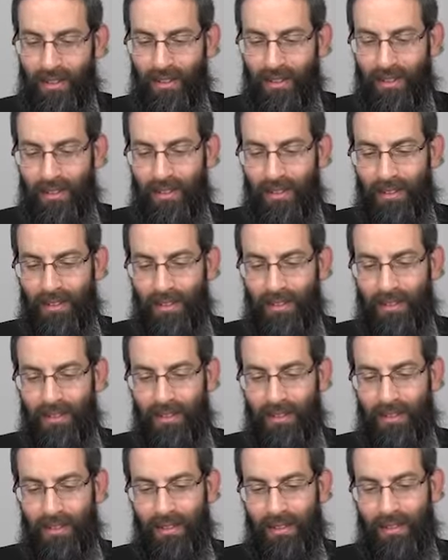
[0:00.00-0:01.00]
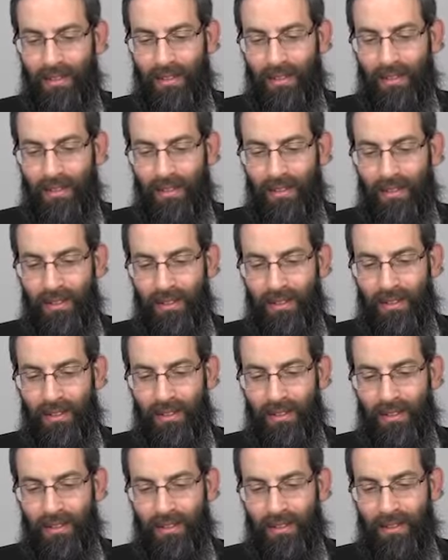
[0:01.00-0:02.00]

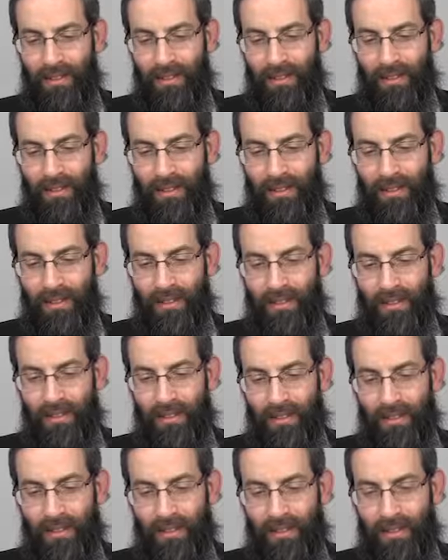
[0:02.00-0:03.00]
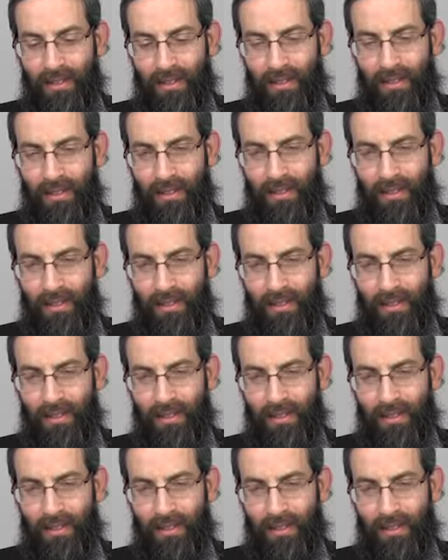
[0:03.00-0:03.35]
No one is speaking in this clip.